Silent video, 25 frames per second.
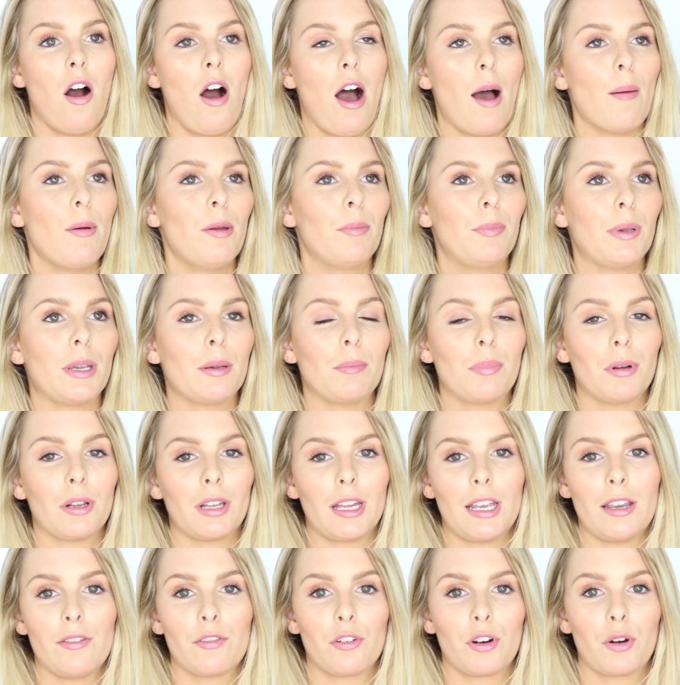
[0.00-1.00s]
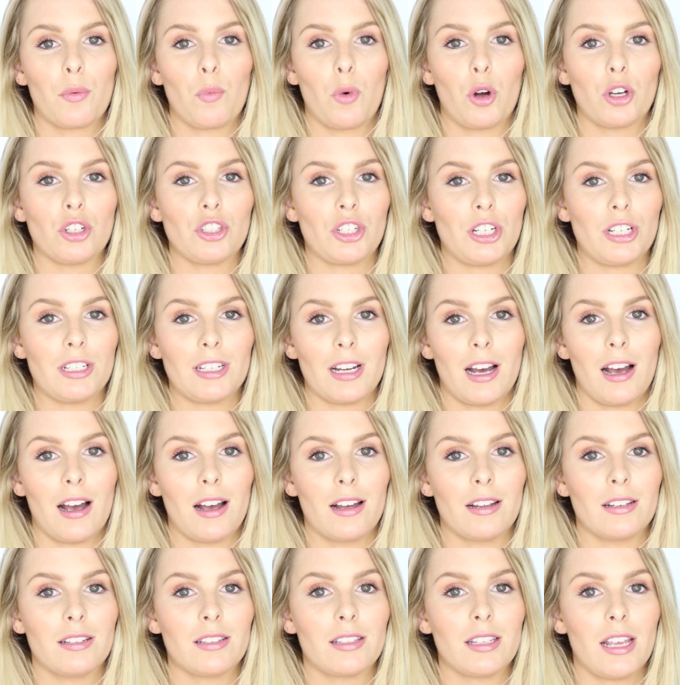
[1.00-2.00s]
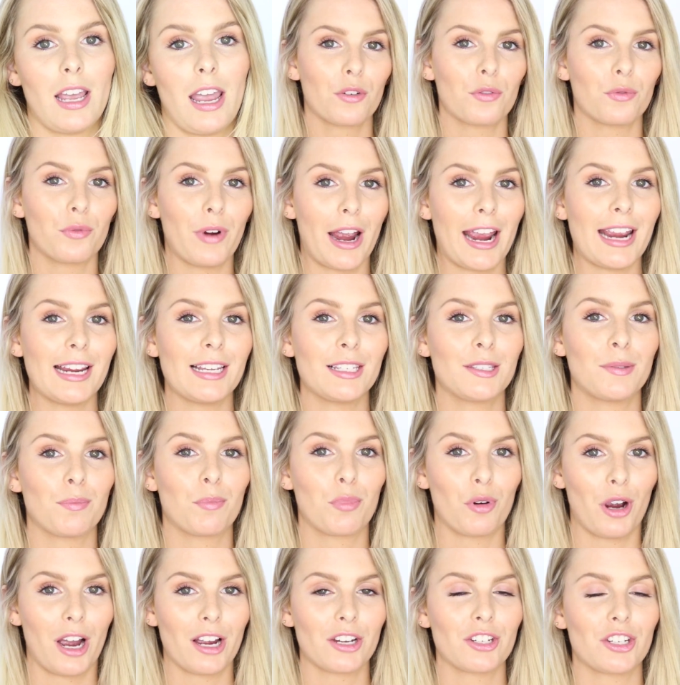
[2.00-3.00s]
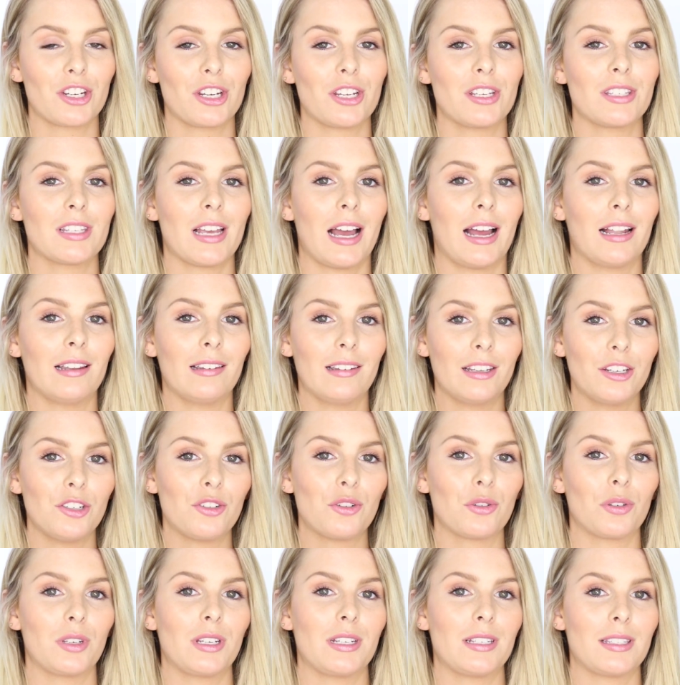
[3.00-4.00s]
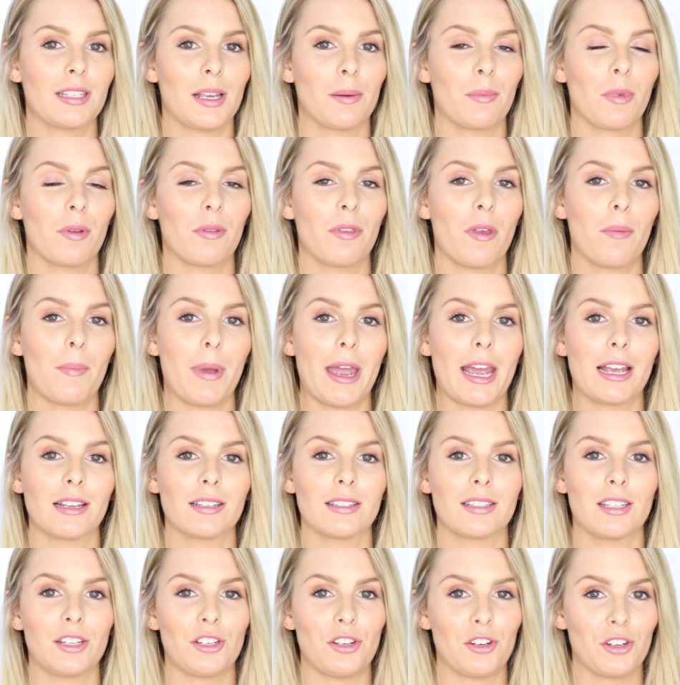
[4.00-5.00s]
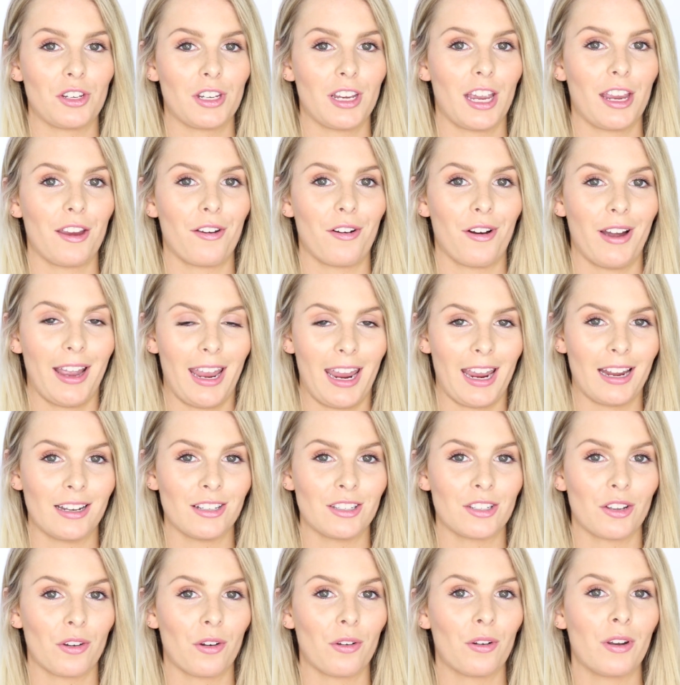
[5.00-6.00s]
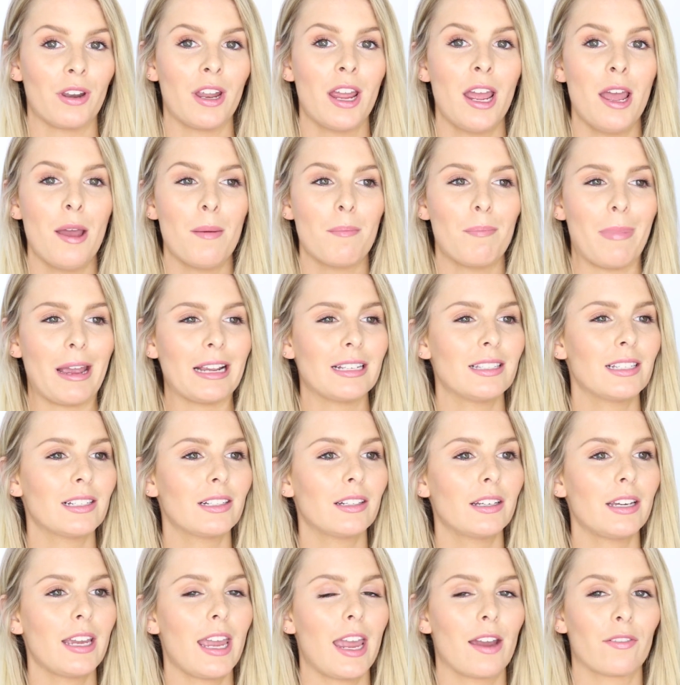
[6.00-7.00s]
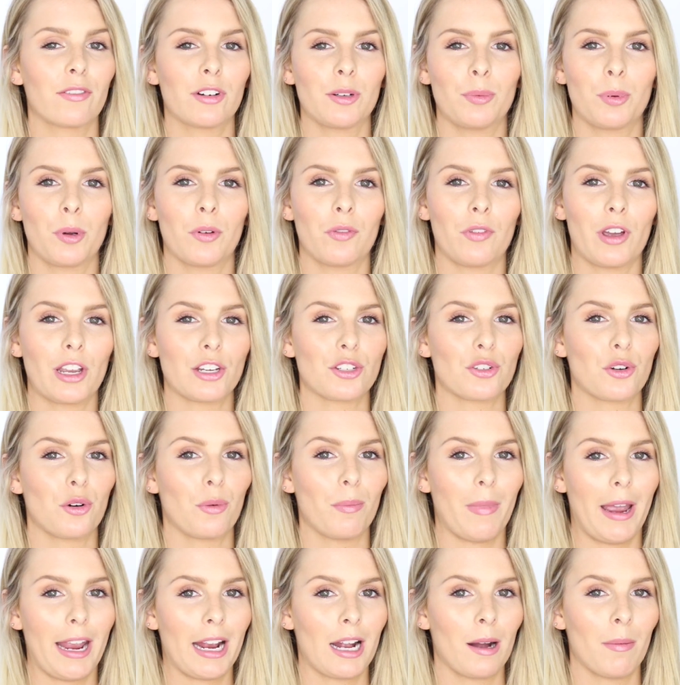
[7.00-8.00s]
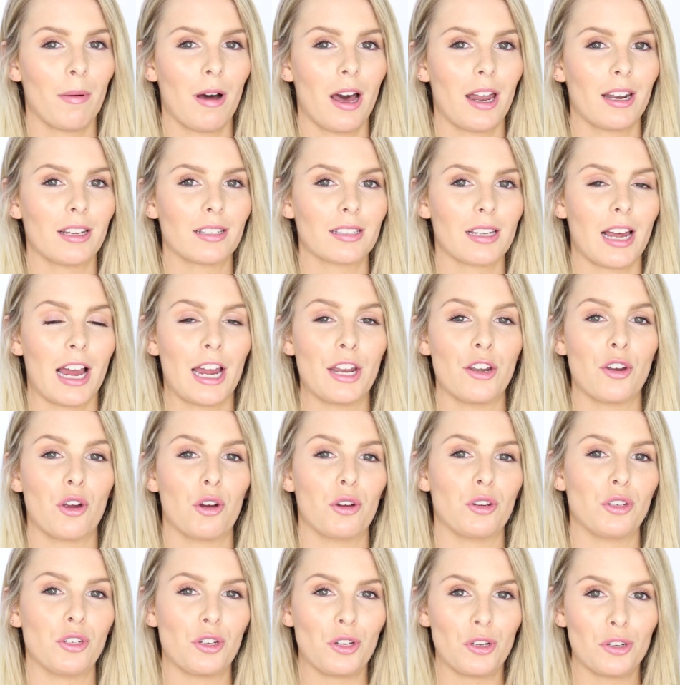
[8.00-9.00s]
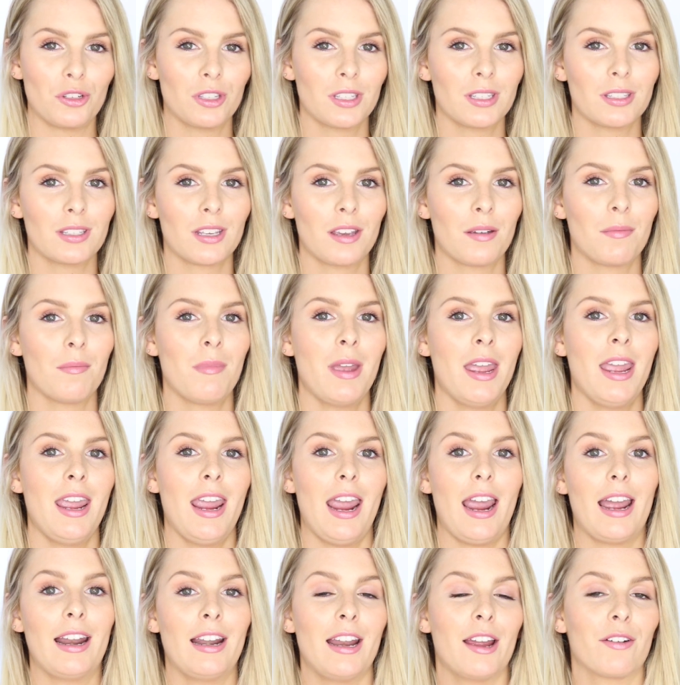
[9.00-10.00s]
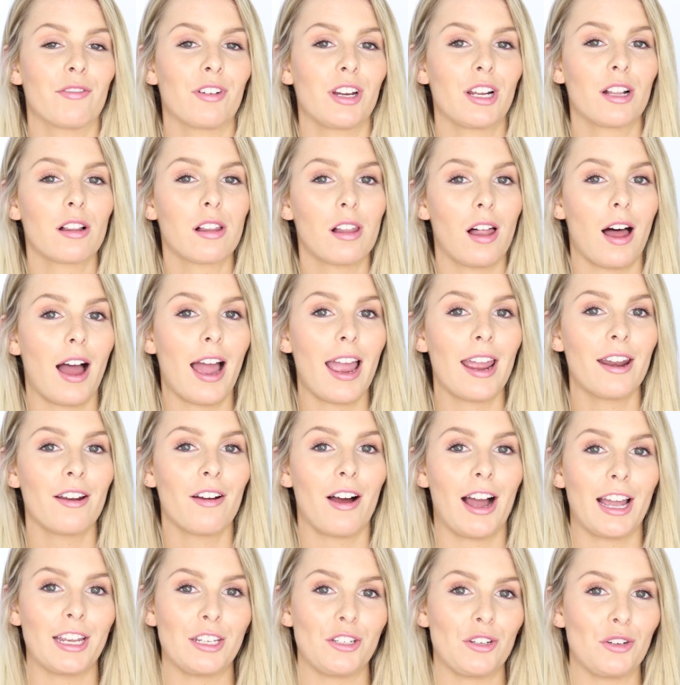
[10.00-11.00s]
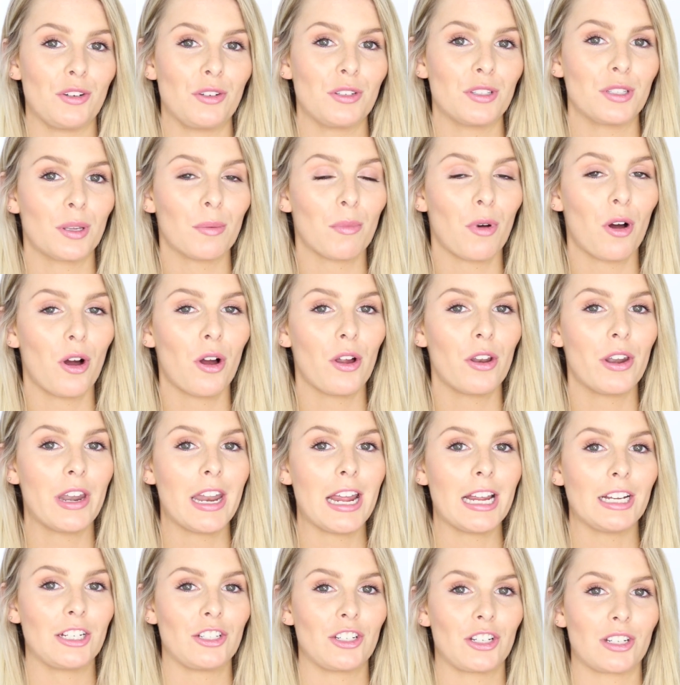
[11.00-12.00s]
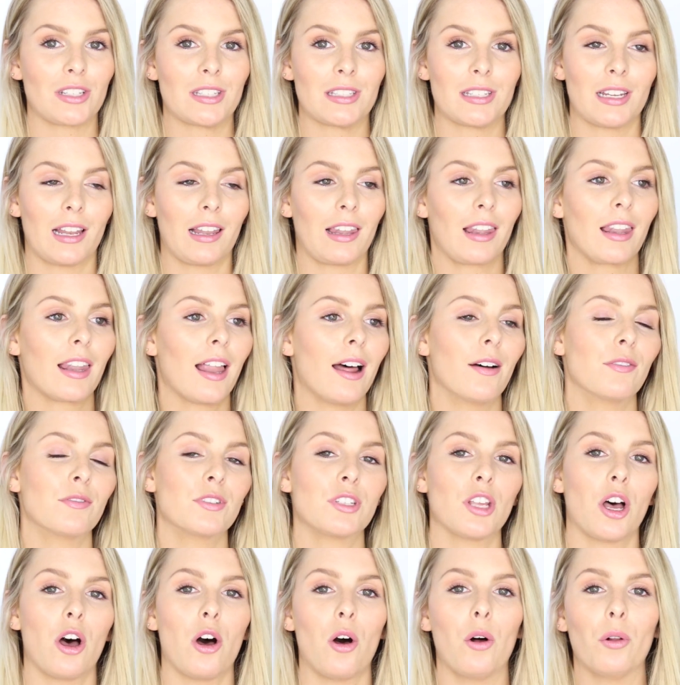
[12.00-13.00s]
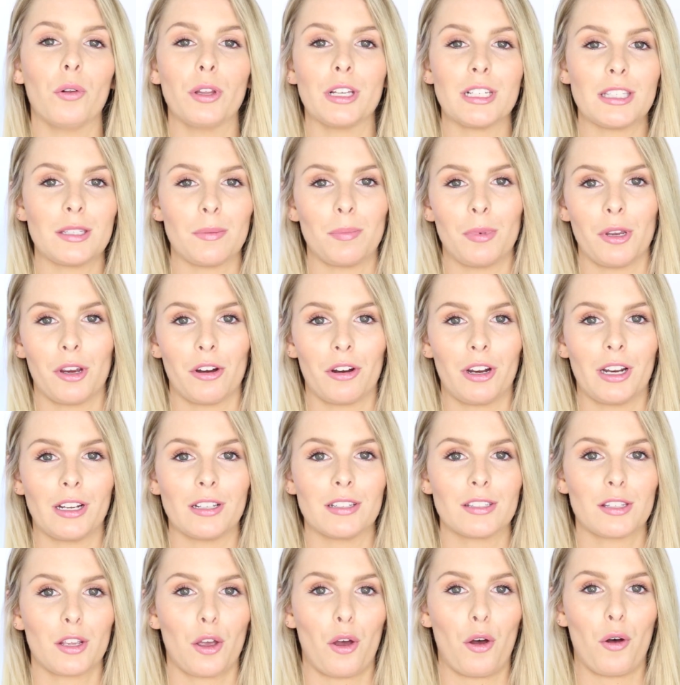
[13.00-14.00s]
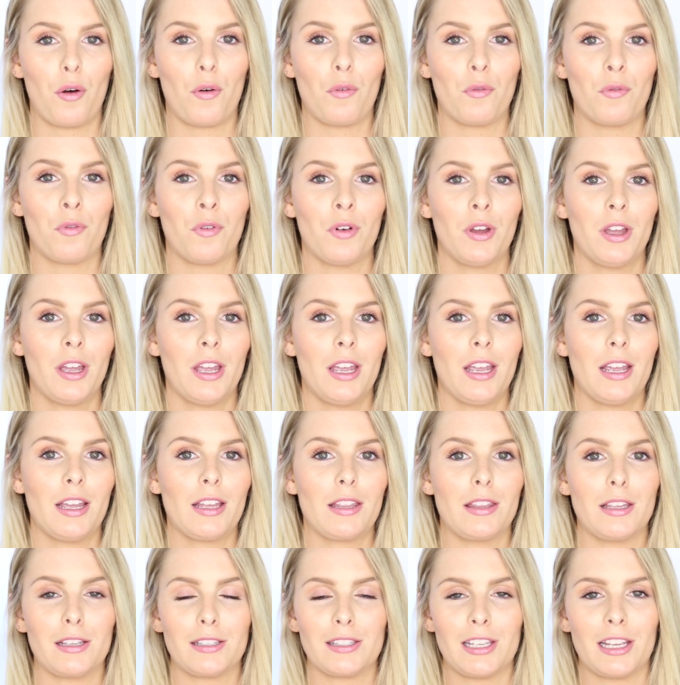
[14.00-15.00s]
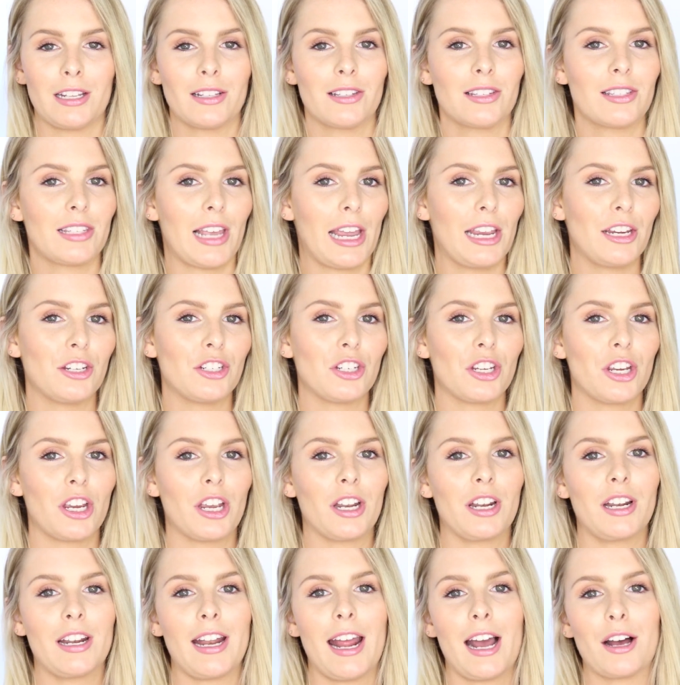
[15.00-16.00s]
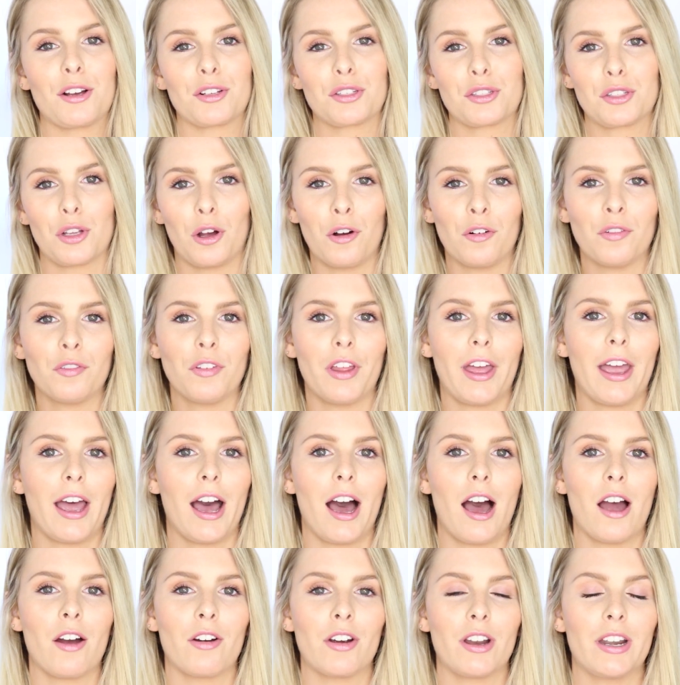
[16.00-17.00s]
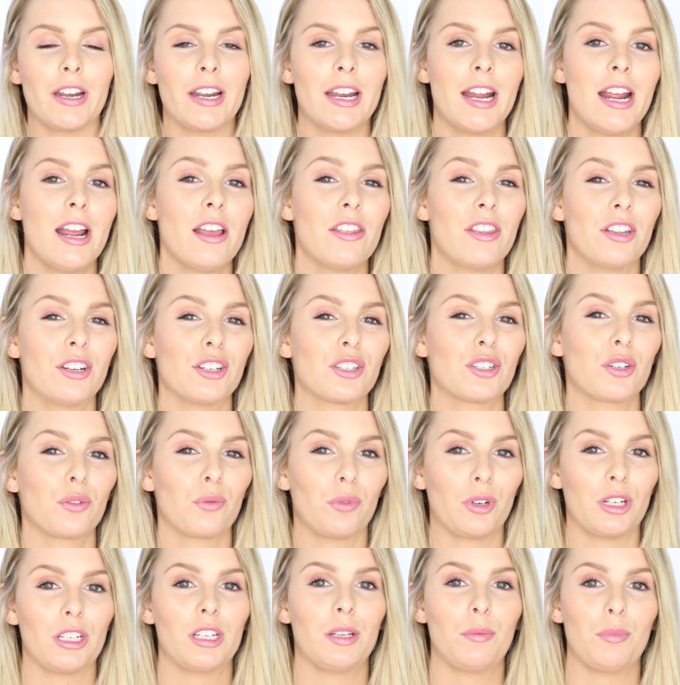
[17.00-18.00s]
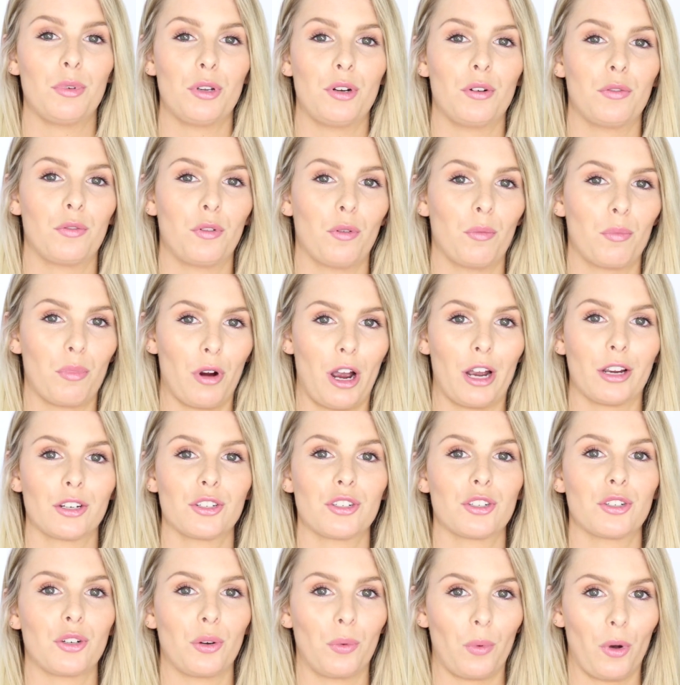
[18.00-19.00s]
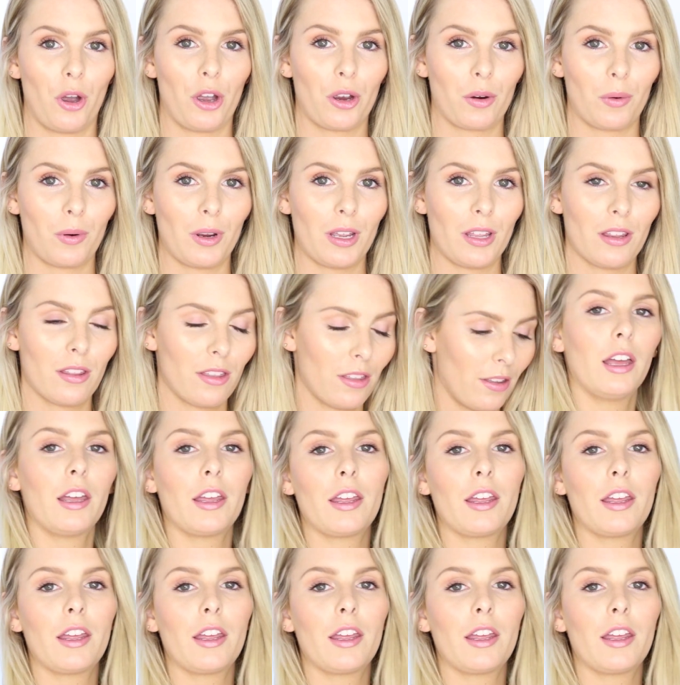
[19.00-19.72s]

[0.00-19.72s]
I'm a big believer in what she does. Rae's brushes are literally some of the best that you can get your hands on. Basically every professional makeup artist I know uses them, and every client I use them on just loves the whole experience of the sensation and how soft they are, and they're just a really beautiful brush to work with.